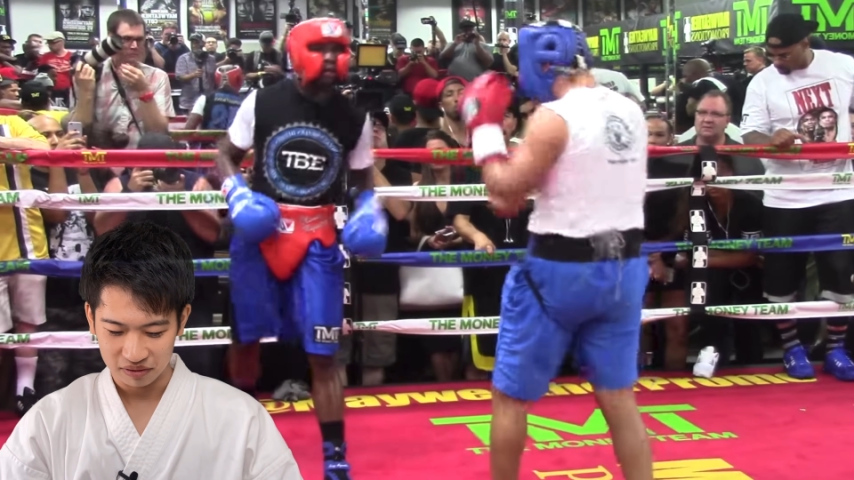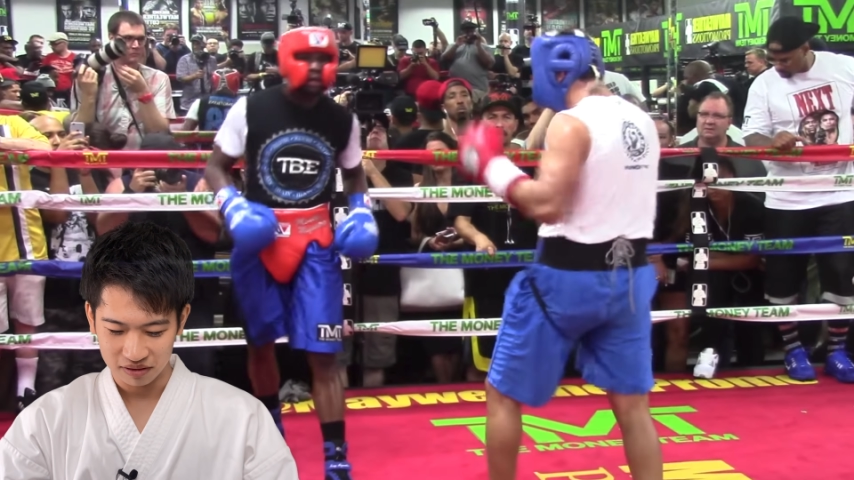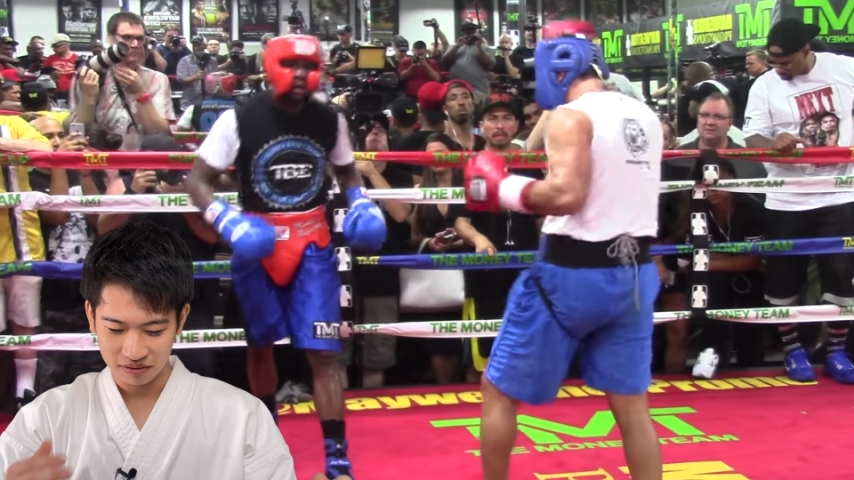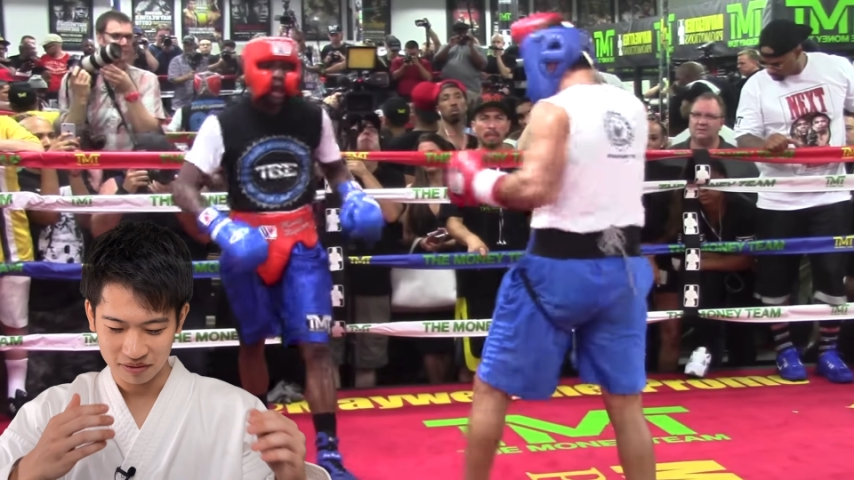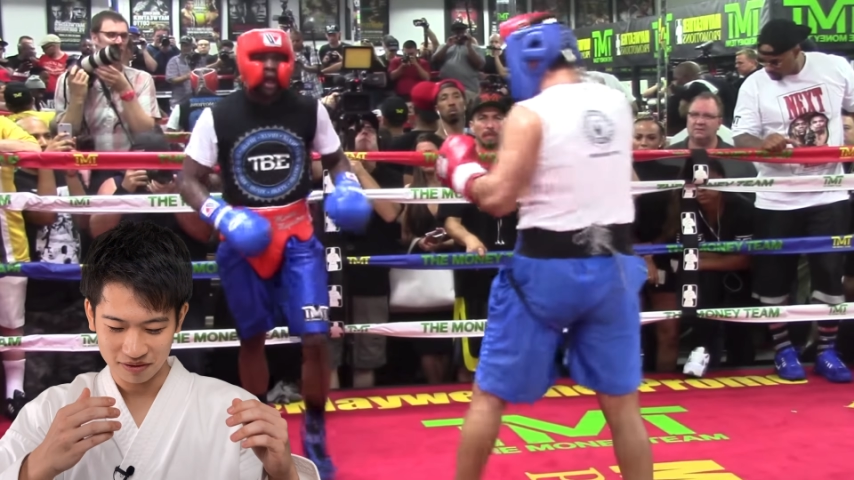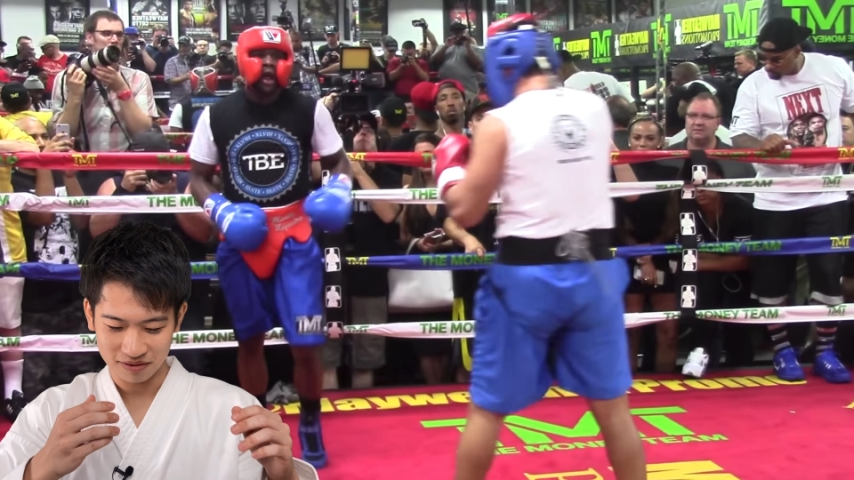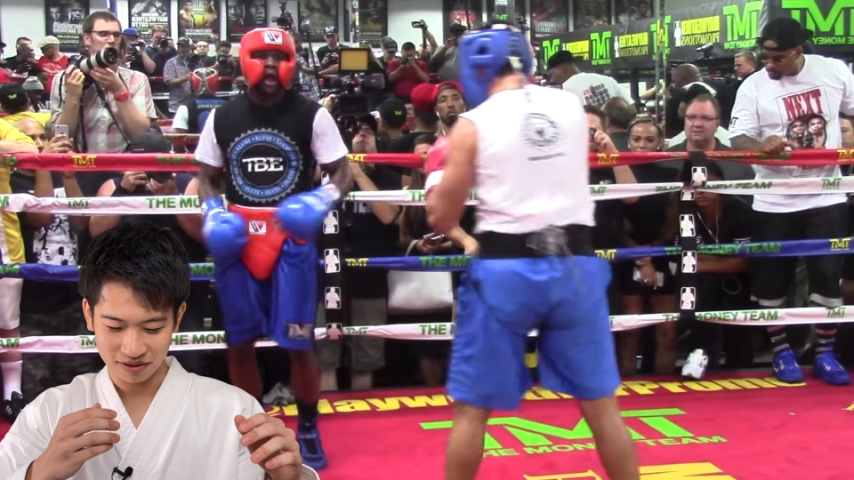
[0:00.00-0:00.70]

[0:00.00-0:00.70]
the